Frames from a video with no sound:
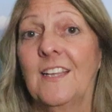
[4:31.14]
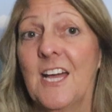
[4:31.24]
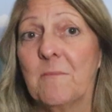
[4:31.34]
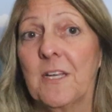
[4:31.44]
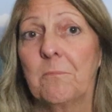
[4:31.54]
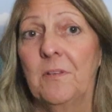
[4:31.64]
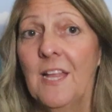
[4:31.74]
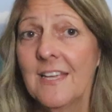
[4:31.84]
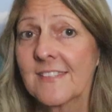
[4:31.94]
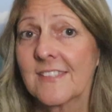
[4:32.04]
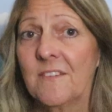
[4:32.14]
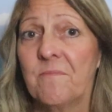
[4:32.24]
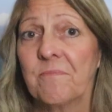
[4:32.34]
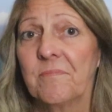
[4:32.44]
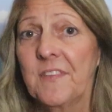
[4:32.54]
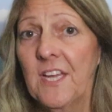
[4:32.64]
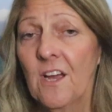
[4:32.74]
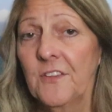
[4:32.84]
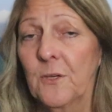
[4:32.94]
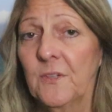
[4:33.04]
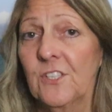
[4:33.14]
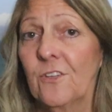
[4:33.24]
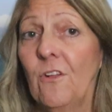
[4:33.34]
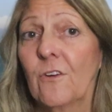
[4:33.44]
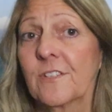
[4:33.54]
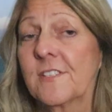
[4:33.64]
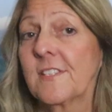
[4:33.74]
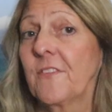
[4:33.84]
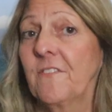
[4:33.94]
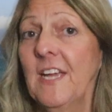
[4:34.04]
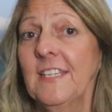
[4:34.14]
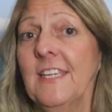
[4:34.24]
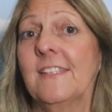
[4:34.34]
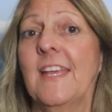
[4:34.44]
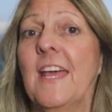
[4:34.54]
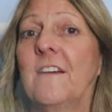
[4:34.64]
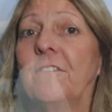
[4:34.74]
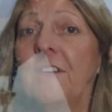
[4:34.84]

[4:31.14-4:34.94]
climate. Plus, they are the original horses of the Vikings, and a